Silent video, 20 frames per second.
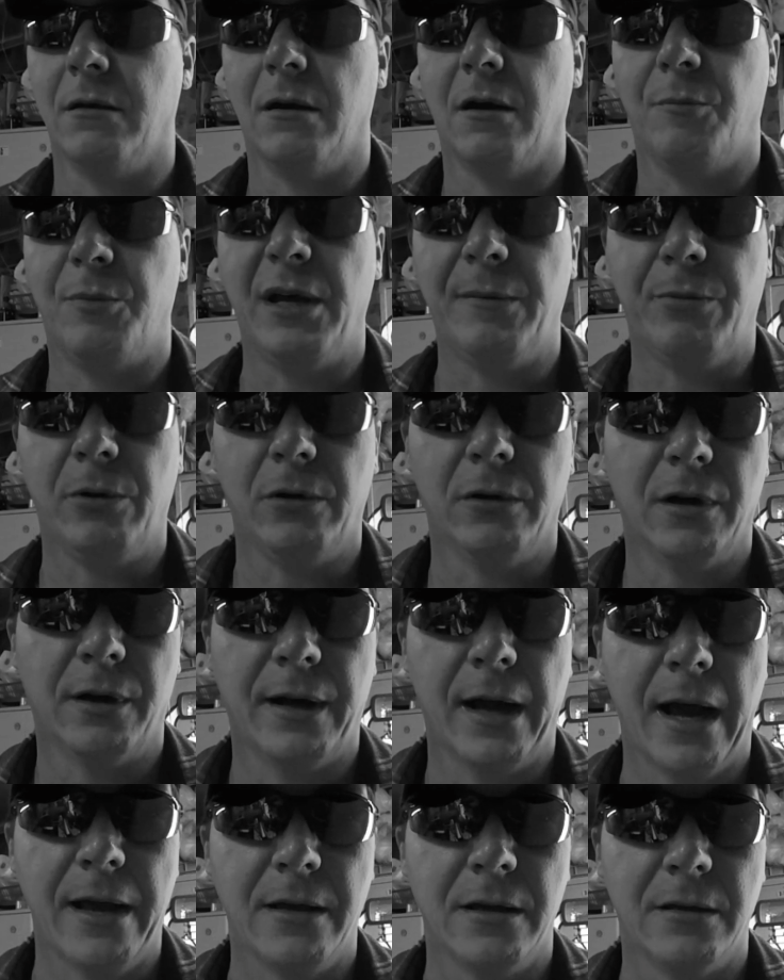People look
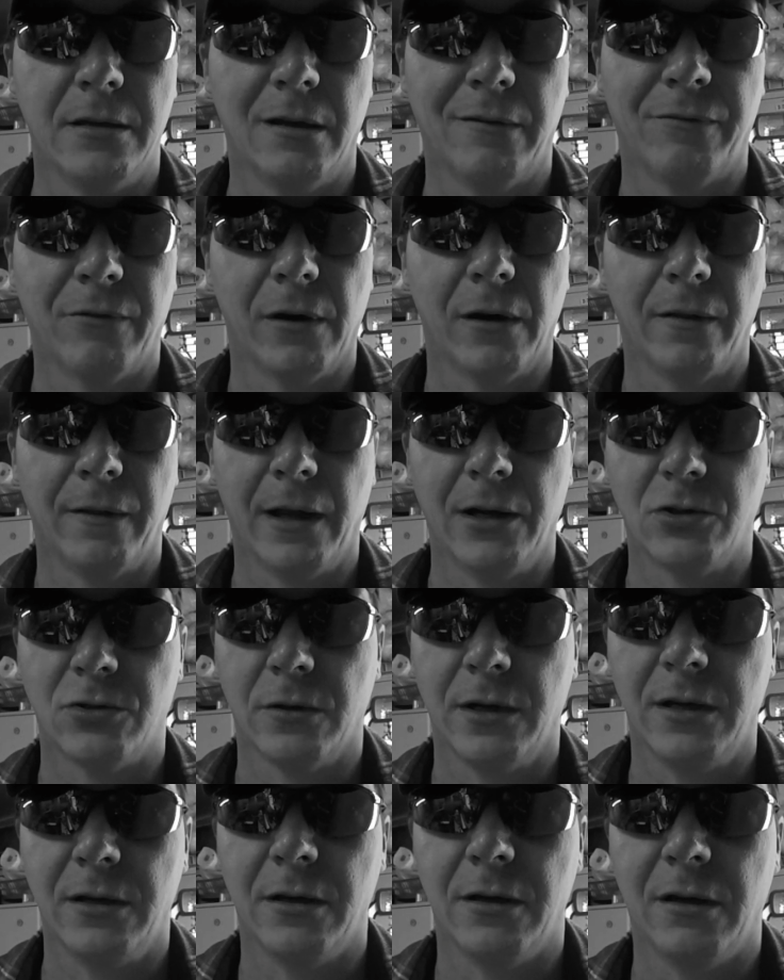at you different, they
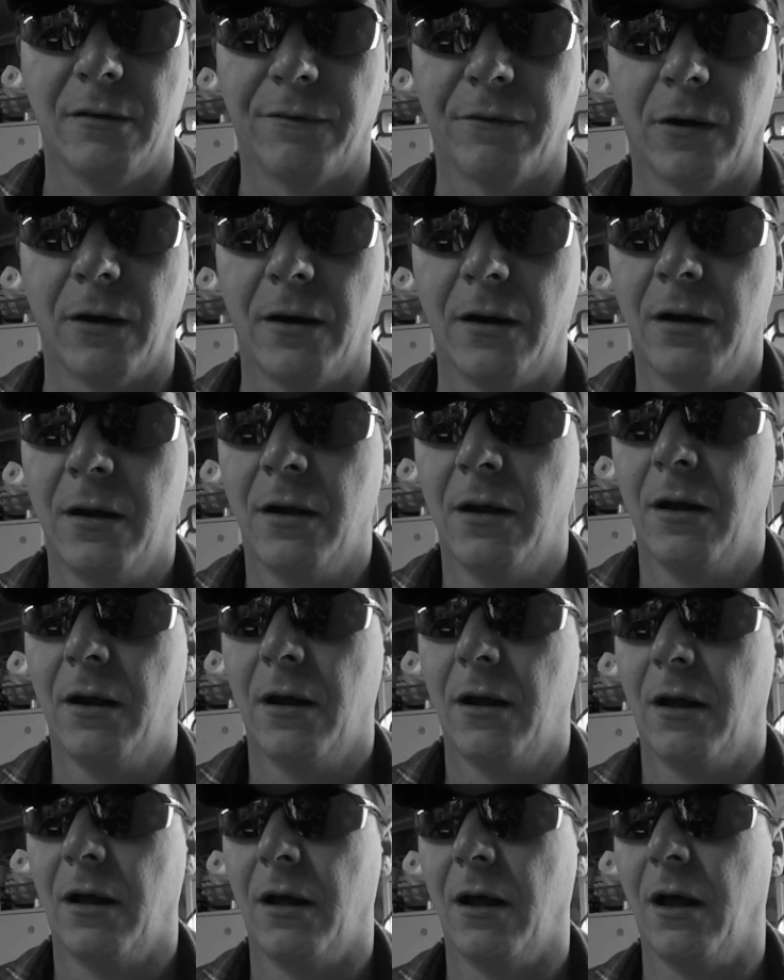treat you different.
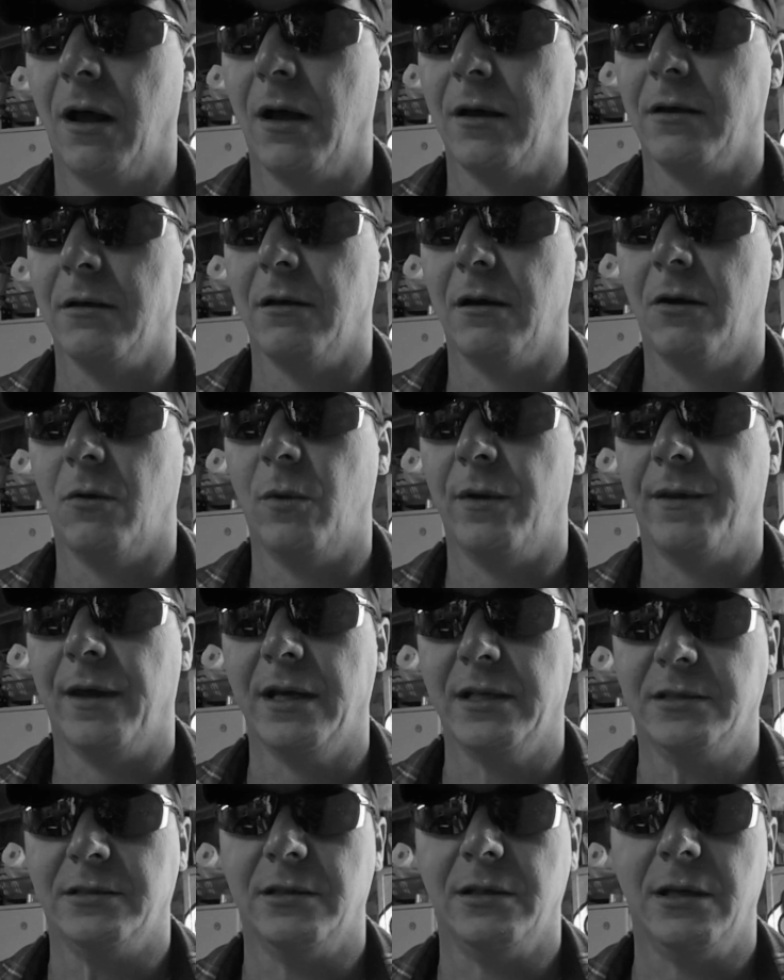When
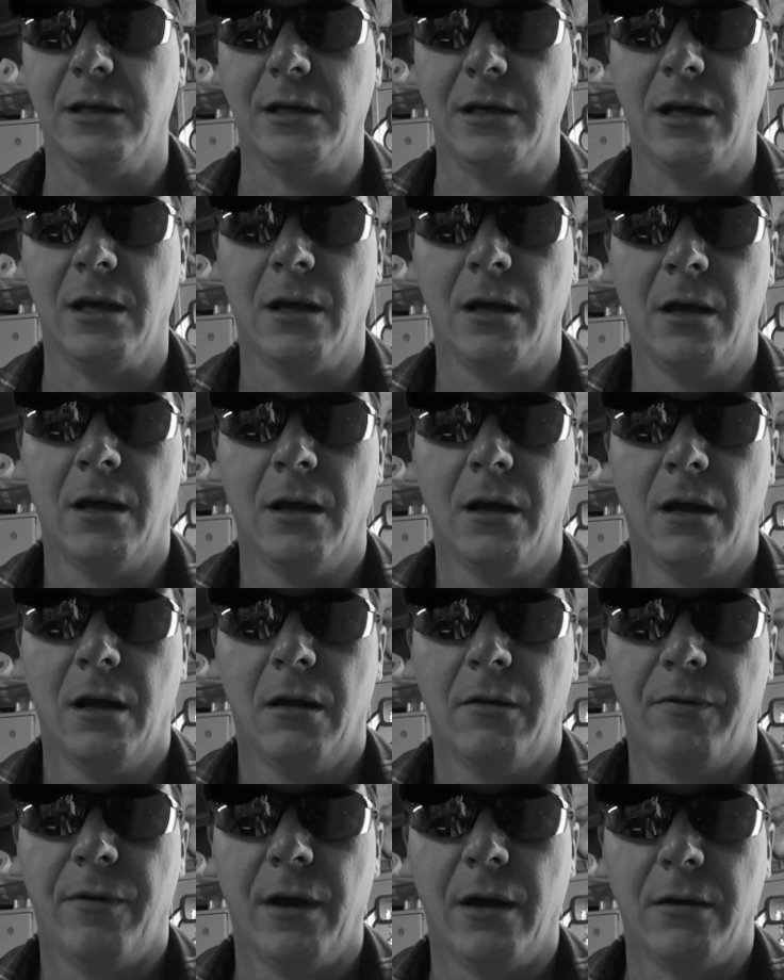they see
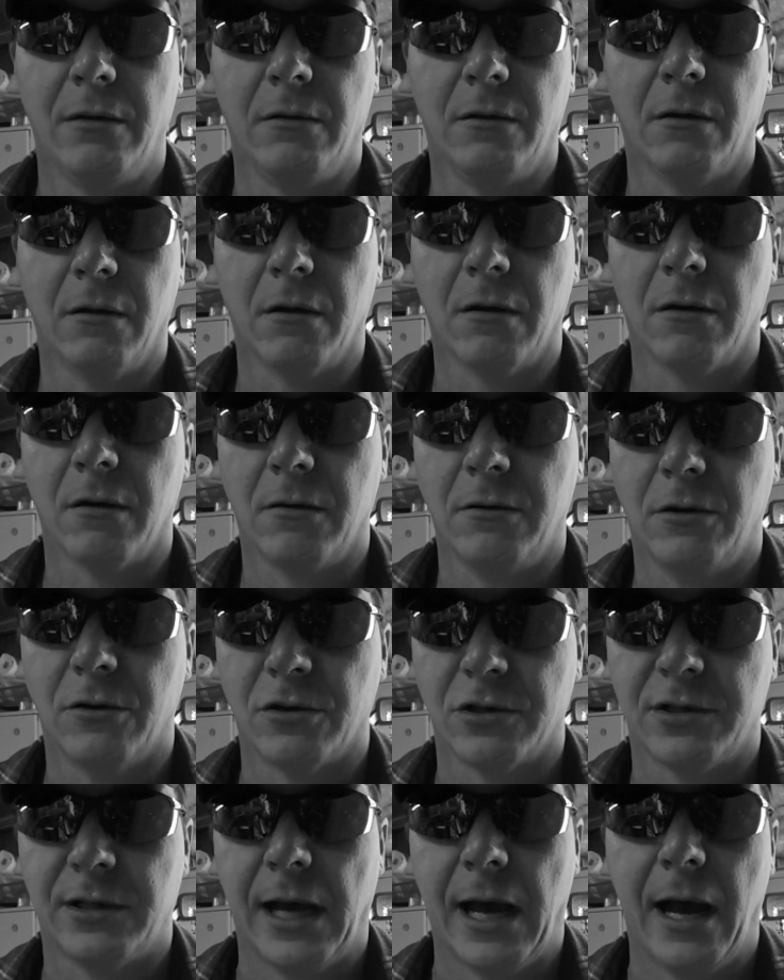that your
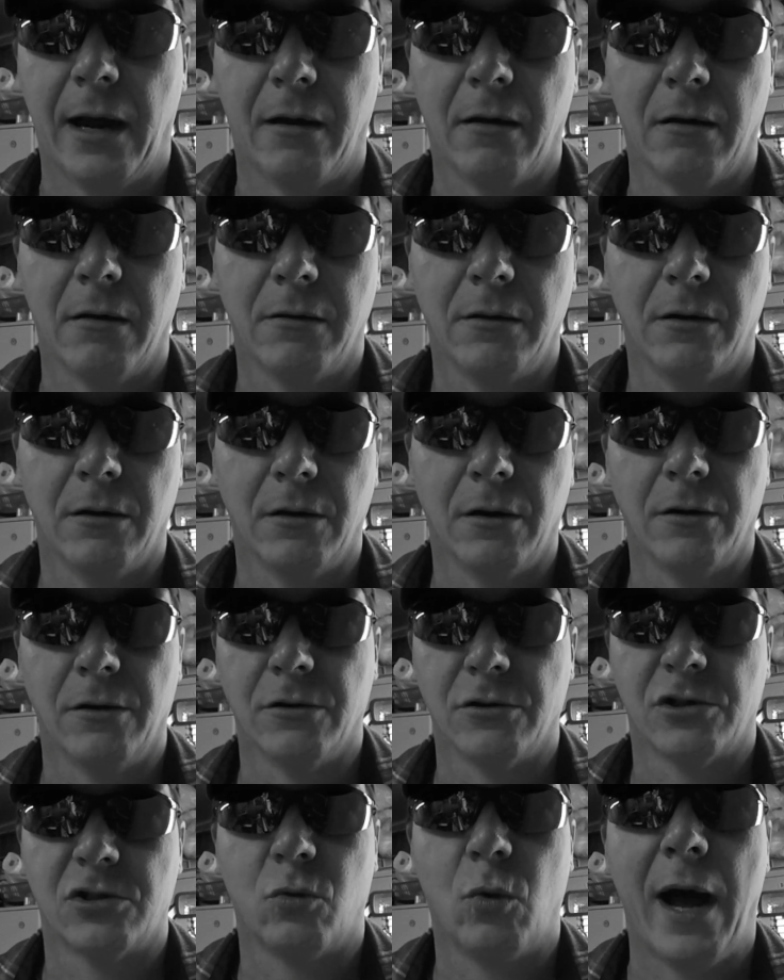
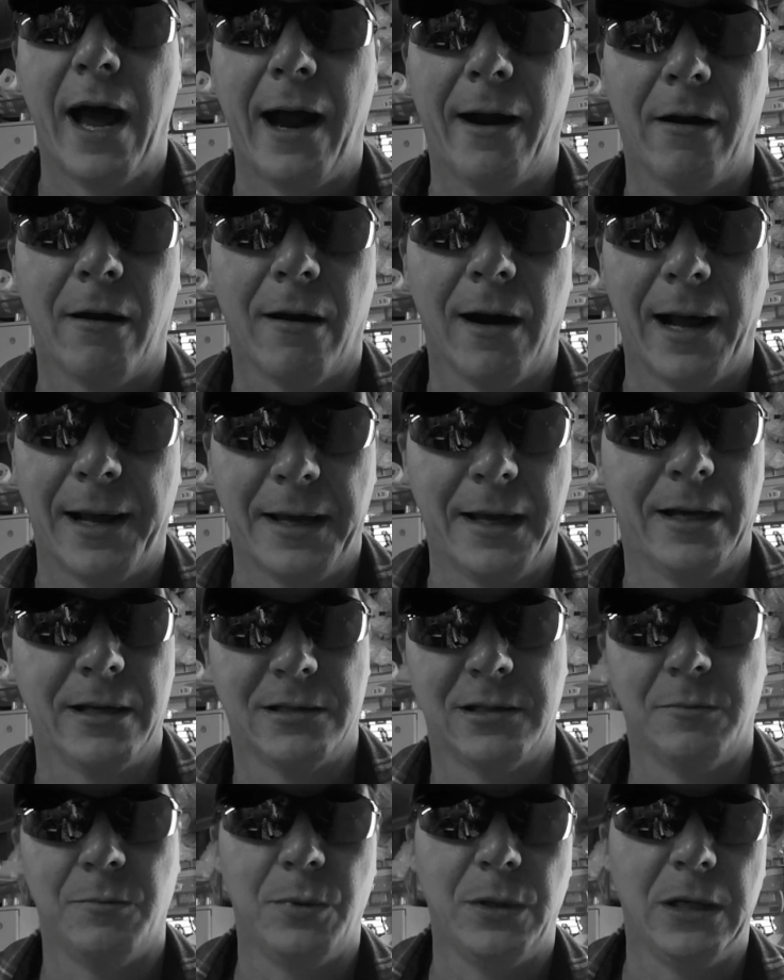swagger, I
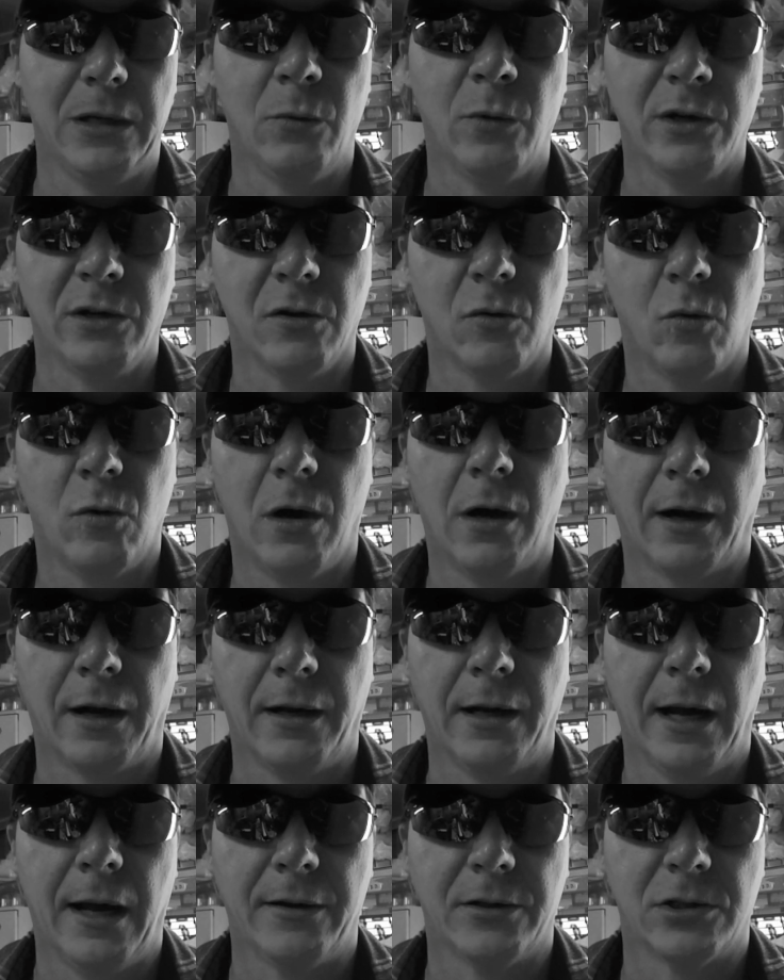guess it'd be, when you're
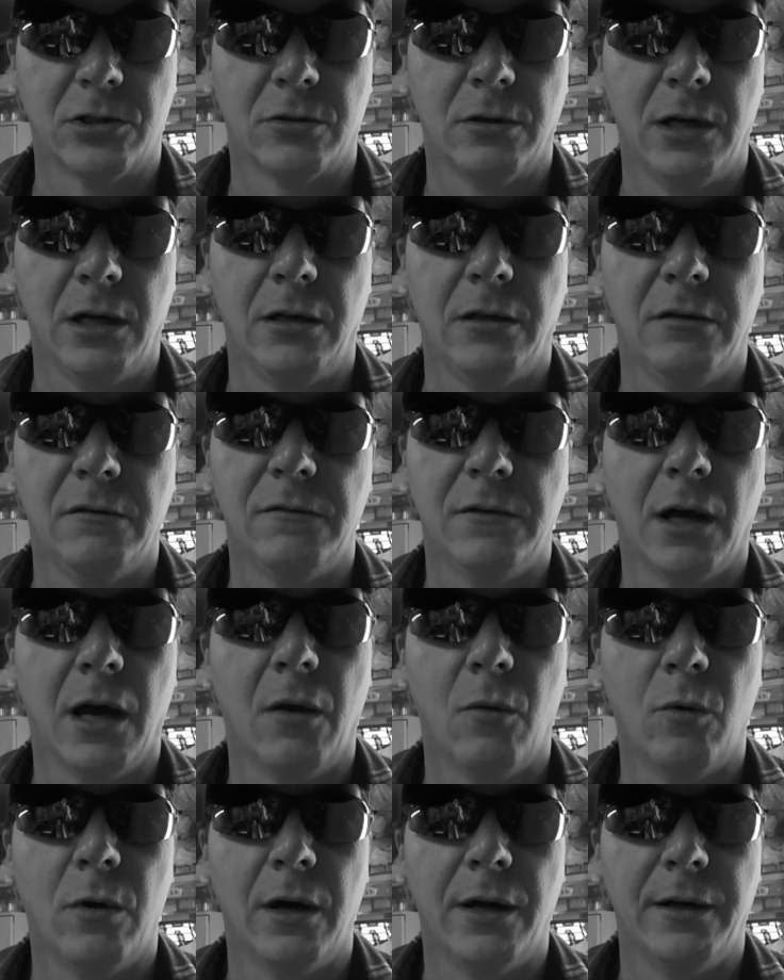walking down the street and you've
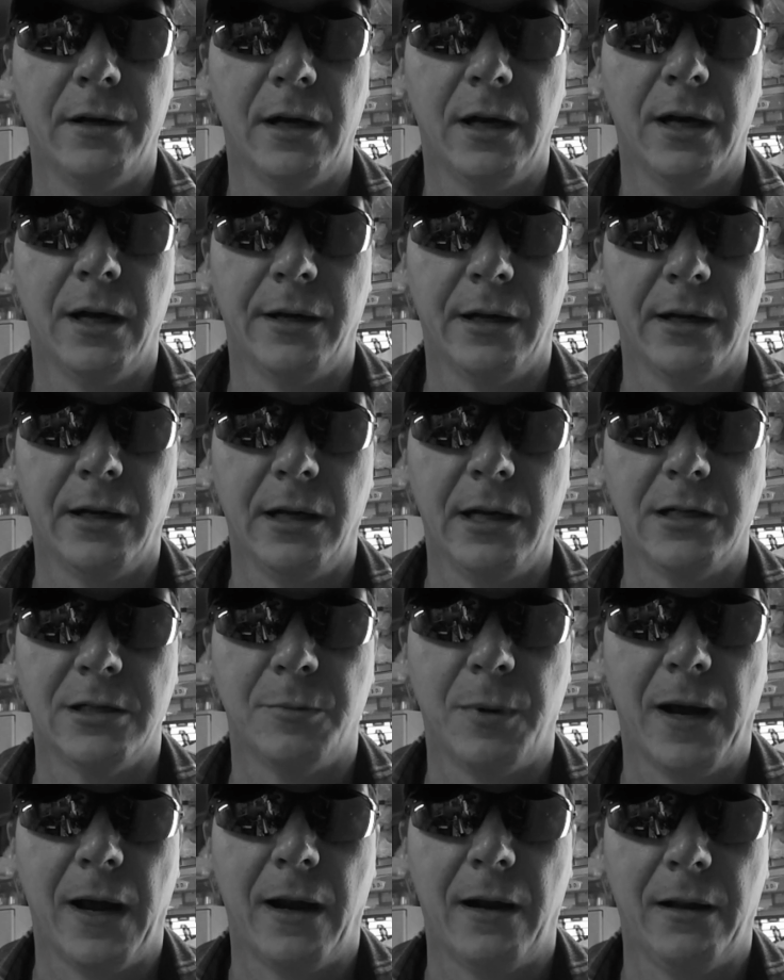got one nut in each
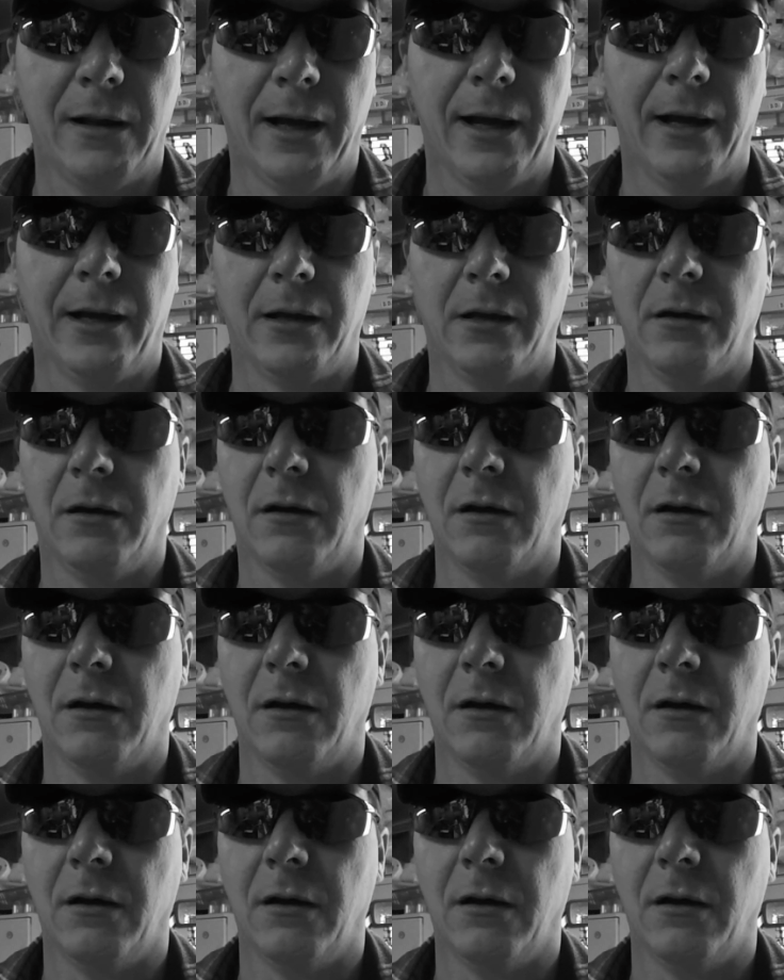pant leg,